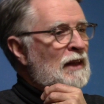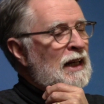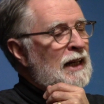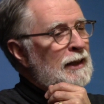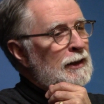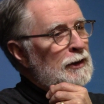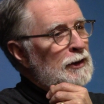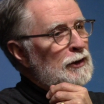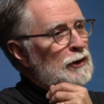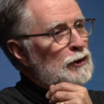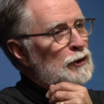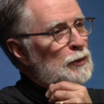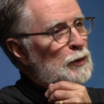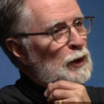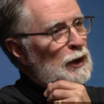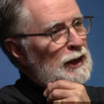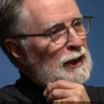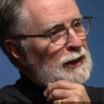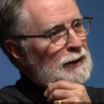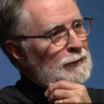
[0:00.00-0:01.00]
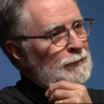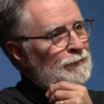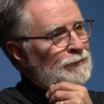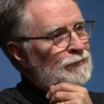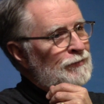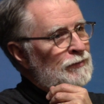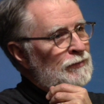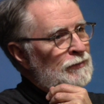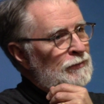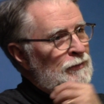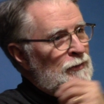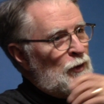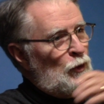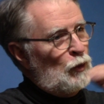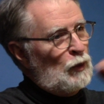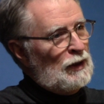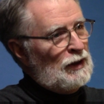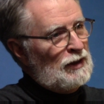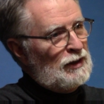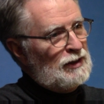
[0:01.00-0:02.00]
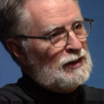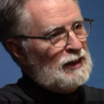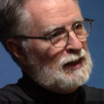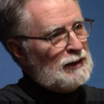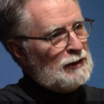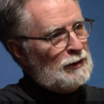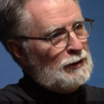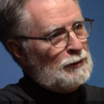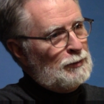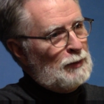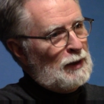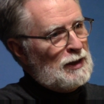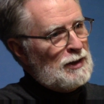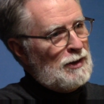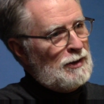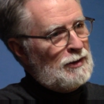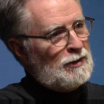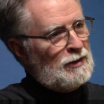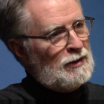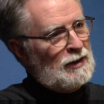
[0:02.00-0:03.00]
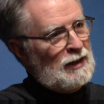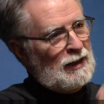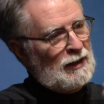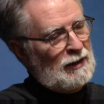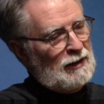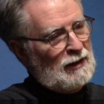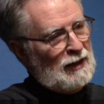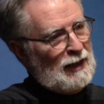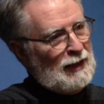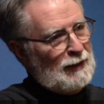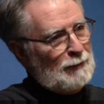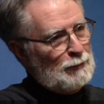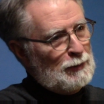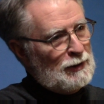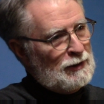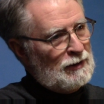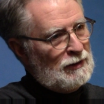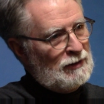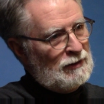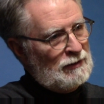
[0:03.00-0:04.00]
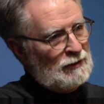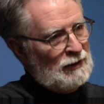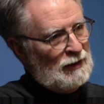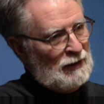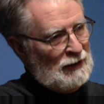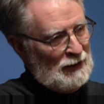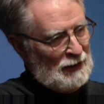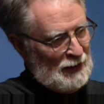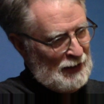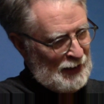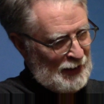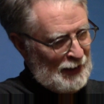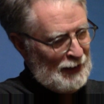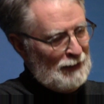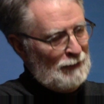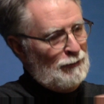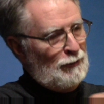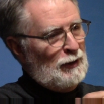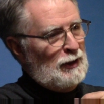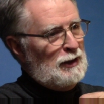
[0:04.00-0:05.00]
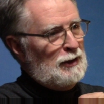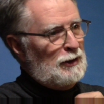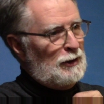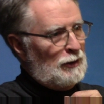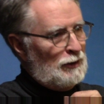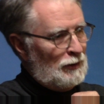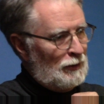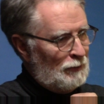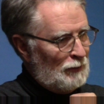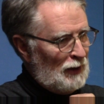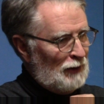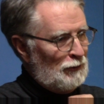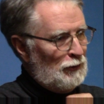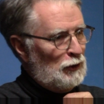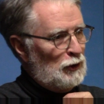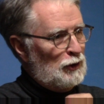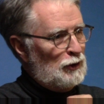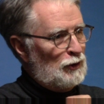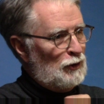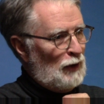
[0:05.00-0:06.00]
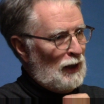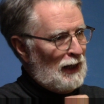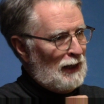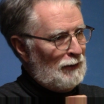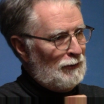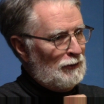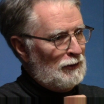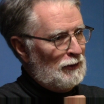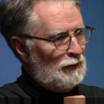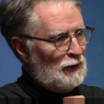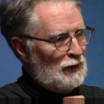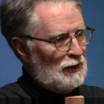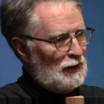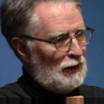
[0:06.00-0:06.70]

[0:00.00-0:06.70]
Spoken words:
And in the spring, when the 6 months had elapsed, I had finished my first draft of the